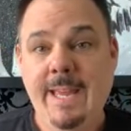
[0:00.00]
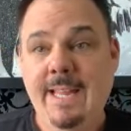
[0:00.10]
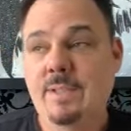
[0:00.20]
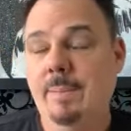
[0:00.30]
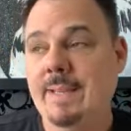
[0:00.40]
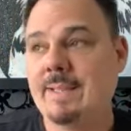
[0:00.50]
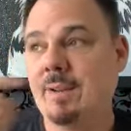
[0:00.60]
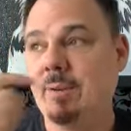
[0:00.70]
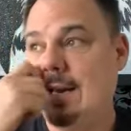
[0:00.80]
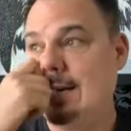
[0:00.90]
And so
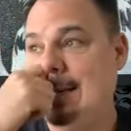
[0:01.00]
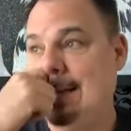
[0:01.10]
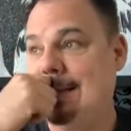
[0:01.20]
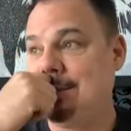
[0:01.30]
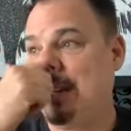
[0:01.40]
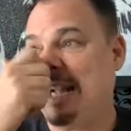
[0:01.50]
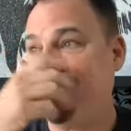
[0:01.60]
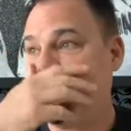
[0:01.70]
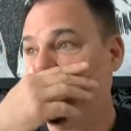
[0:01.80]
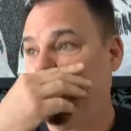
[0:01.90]
basically what I did is we
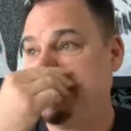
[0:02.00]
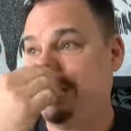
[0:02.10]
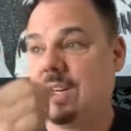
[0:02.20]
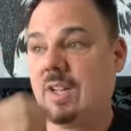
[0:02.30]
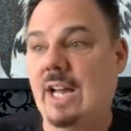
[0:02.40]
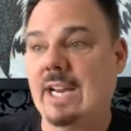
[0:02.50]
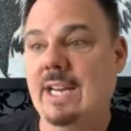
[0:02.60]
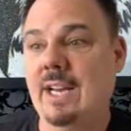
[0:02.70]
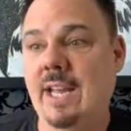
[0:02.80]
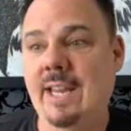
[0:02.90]
got there about seven o'clock at
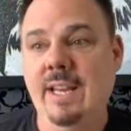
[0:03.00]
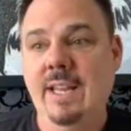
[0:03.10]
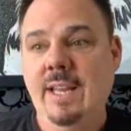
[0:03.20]
night.